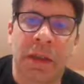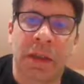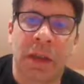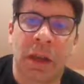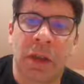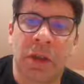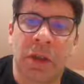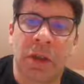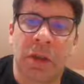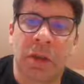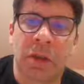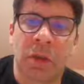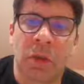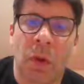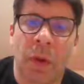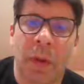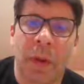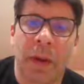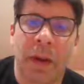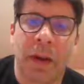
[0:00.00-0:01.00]
So you
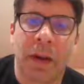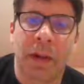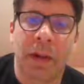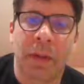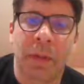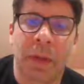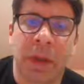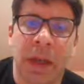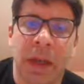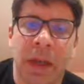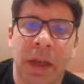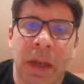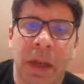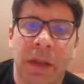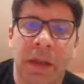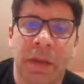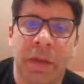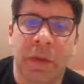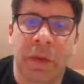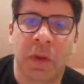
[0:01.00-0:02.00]
swap here and then play knight
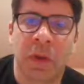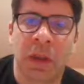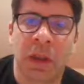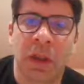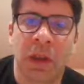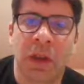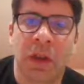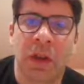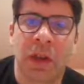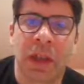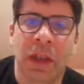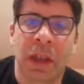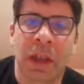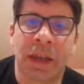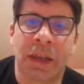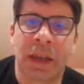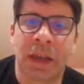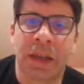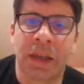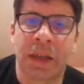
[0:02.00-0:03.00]
e4 and look at
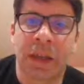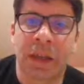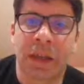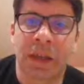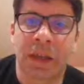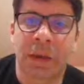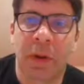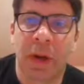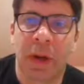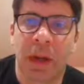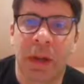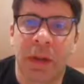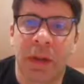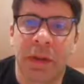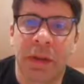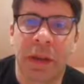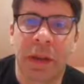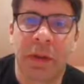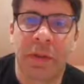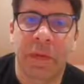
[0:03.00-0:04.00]
that d6 square.
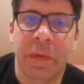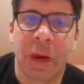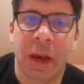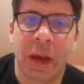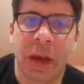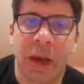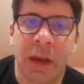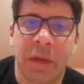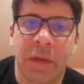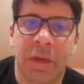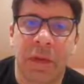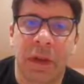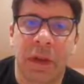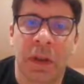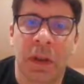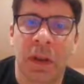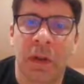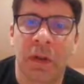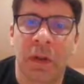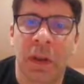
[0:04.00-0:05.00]
d5,
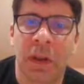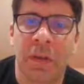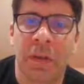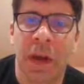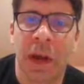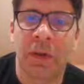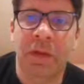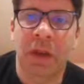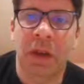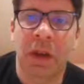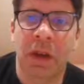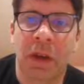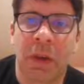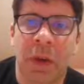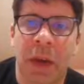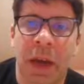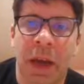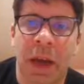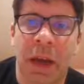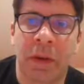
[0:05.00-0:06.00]
d5 is the only
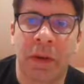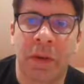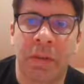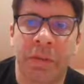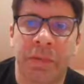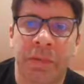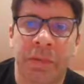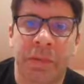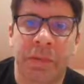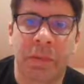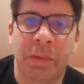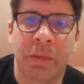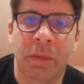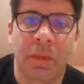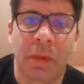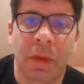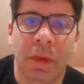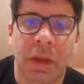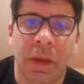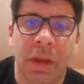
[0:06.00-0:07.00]
way out.
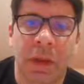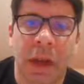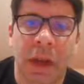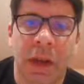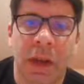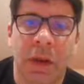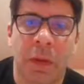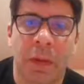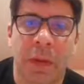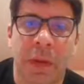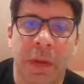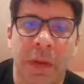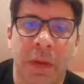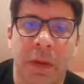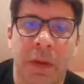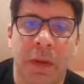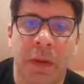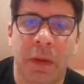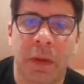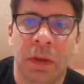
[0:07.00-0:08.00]
Take en
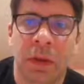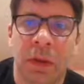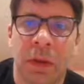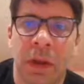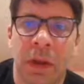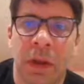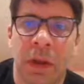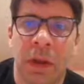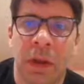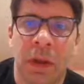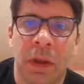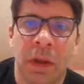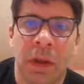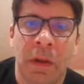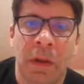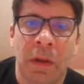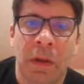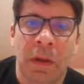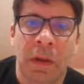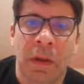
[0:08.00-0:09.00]
passant.
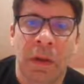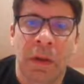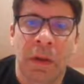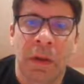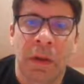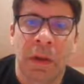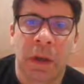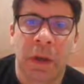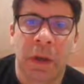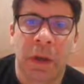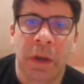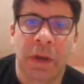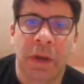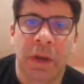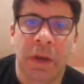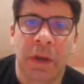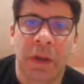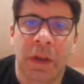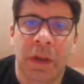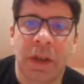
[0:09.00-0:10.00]
Queen
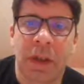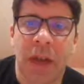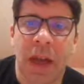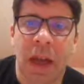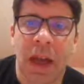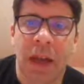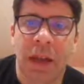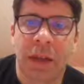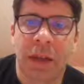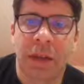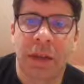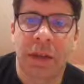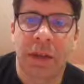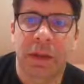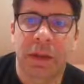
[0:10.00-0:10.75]
runs to d8.